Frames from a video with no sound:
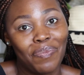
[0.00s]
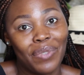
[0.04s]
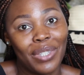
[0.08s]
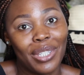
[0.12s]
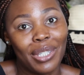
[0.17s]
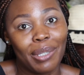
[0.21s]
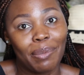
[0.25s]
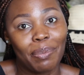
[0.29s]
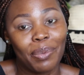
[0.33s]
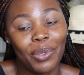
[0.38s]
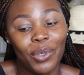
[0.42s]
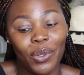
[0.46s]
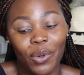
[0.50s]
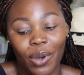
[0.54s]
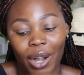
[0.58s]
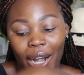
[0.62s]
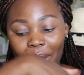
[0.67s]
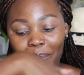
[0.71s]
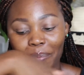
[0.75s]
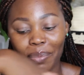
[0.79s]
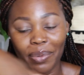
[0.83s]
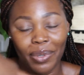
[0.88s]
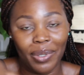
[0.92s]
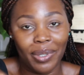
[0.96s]

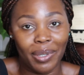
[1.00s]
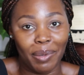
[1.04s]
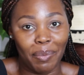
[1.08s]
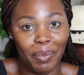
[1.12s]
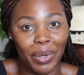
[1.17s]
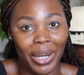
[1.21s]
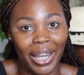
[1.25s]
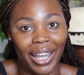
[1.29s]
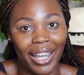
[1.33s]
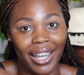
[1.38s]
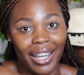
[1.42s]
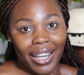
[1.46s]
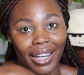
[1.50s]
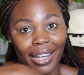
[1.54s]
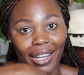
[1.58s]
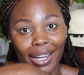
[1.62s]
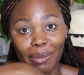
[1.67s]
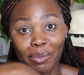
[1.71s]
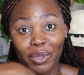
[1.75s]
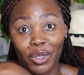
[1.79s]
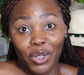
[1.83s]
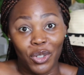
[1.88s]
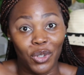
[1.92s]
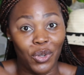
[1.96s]
subscribe somewhere here,
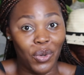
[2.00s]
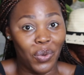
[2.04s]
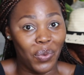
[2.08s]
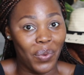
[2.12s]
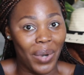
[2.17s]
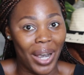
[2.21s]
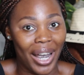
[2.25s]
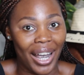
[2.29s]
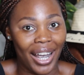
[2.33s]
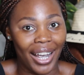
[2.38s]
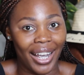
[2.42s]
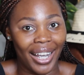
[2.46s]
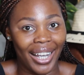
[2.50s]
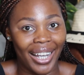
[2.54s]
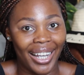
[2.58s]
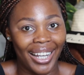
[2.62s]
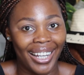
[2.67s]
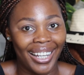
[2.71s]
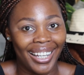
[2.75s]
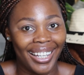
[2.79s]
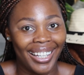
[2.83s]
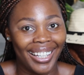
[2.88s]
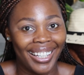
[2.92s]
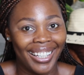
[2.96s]
I'm not sure where.
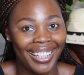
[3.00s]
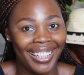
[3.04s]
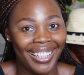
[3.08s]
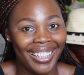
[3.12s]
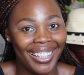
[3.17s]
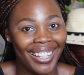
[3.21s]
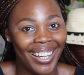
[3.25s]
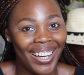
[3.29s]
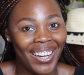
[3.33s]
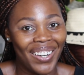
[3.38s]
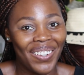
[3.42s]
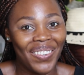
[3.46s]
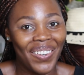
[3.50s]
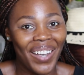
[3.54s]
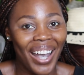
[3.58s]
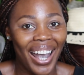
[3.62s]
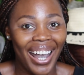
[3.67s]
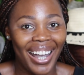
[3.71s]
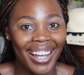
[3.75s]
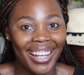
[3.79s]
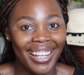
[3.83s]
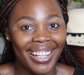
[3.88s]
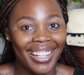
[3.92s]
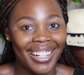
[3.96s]

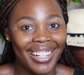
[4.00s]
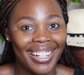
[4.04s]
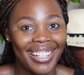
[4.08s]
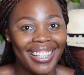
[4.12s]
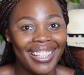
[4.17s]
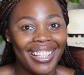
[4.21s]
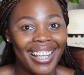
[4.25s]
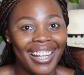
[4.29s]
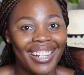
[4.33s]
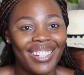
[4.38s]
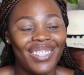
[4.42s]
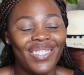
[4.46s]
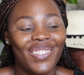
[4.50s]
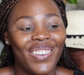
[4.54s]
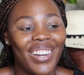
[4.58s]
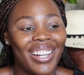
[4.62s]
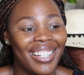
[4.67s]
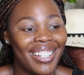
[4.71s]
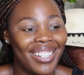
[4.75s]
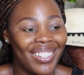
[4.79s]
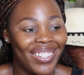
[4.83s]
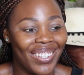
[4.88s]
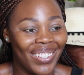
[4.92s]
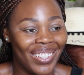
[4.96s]
Okay, let's get
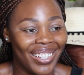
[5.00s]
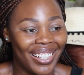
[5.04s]
straight into